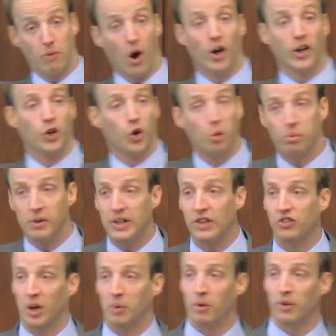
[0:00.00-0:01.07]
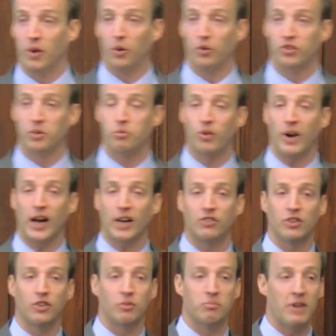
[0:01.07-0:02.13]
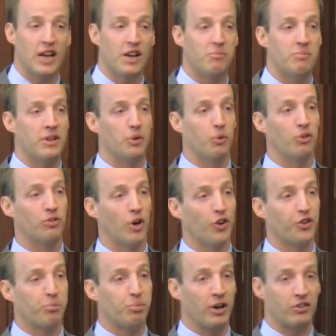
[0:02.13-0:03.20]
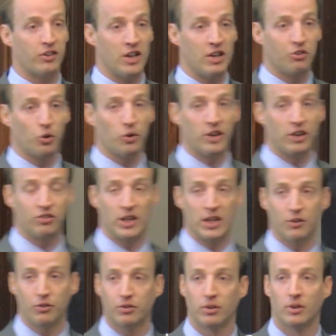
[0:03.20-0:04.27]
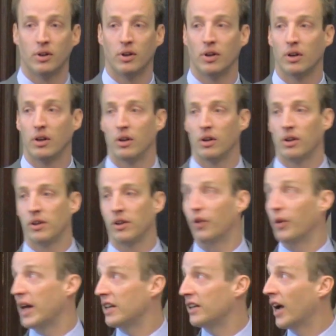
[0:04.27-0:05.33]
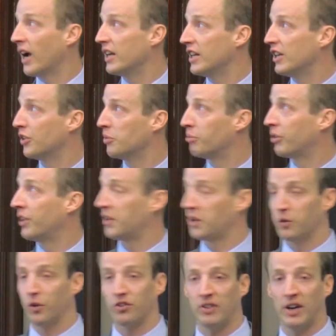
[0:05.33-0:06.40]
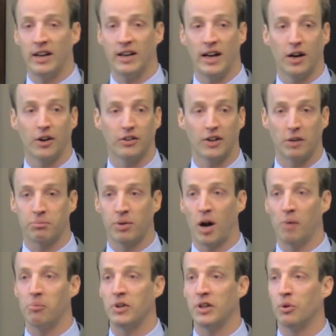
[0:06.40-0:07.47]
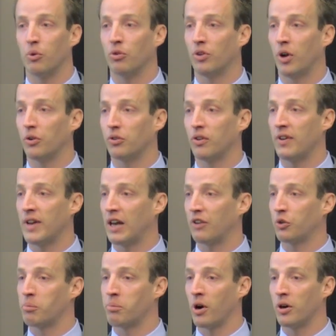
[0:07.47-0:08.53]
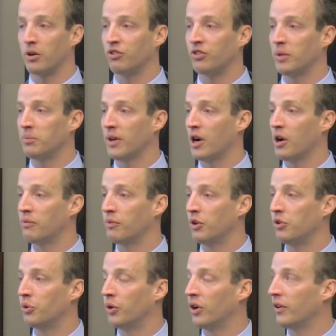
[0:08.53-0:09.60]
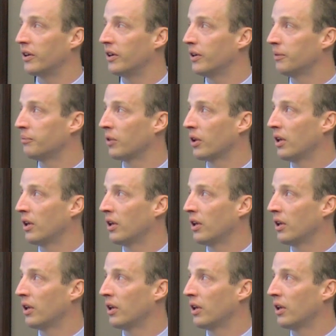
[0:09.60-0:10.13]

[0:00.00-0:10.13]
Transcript: Arguably, some of those subtractions may have been the result of presidential initiatives. The late 90s, in particular, stand out. That's probably the result of the national partnership that I referred to earlier.